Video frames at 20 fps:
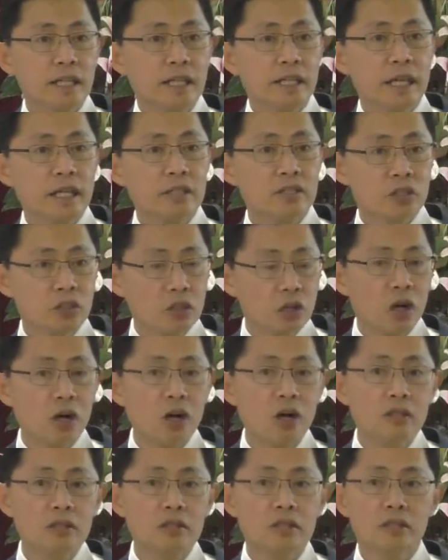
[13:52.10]
against
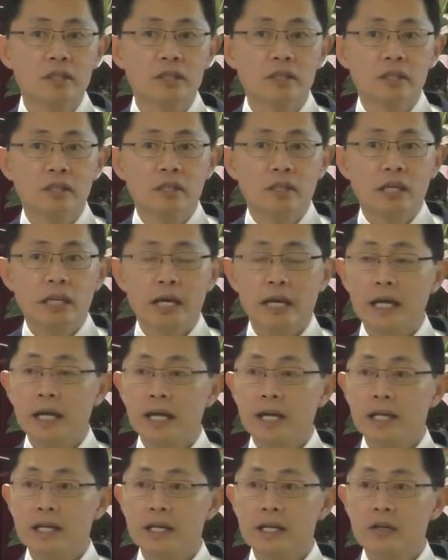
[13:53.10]
God
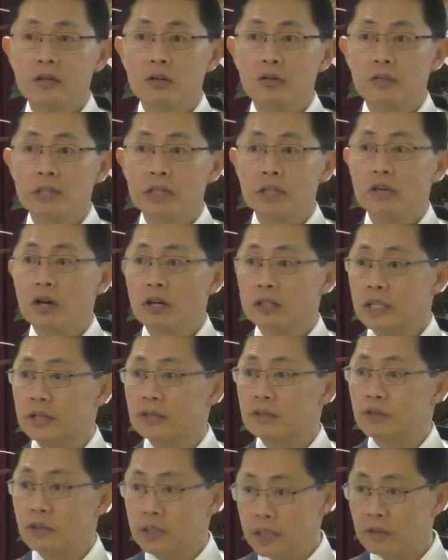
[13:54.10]
and only God
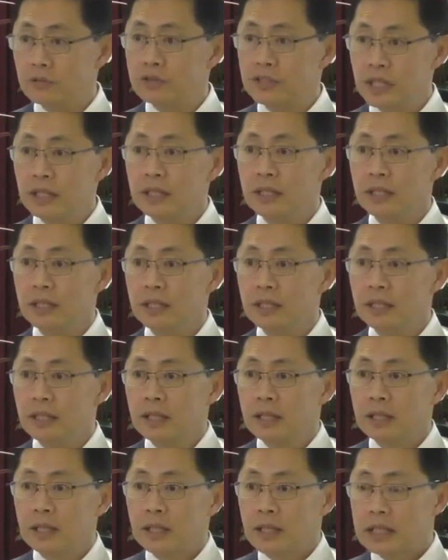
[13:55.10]
can forgive sin.
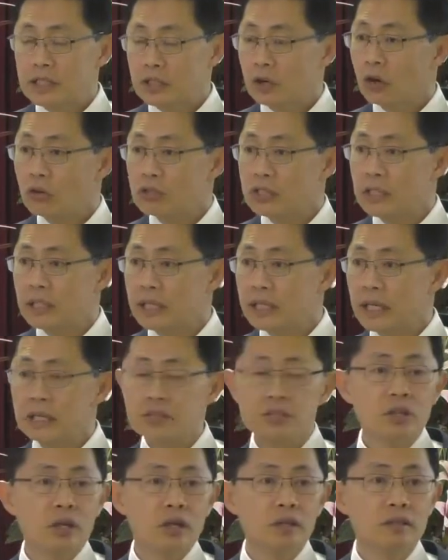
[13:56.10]
Is all sin
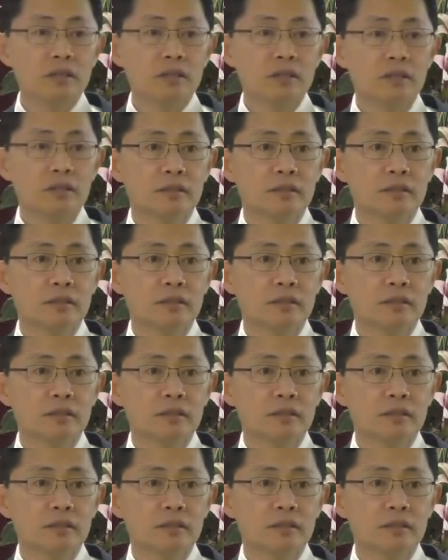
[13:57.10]
against God?